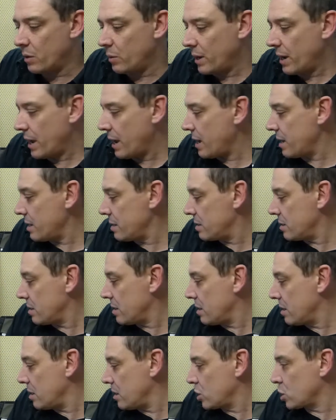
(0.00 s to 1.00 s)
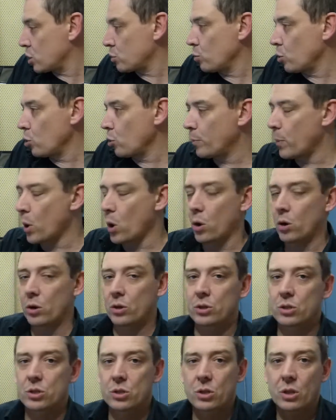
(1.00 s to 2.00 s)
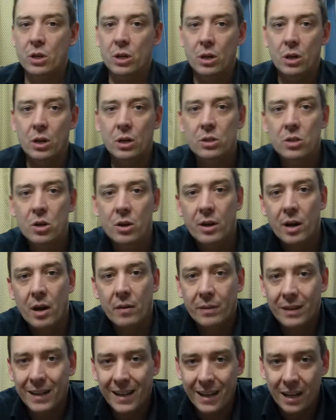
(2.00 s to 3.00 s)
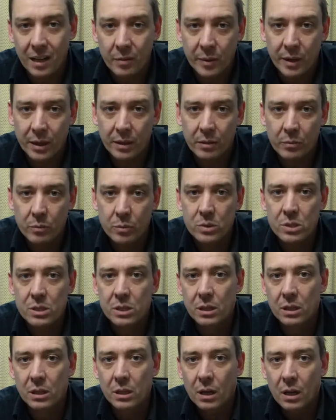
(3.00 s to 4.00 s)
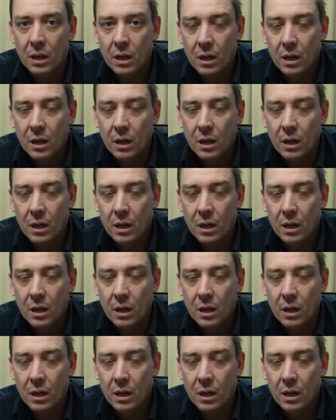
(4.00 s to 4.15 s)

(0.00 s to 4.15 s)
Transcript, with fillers: we had a small box turn up that was the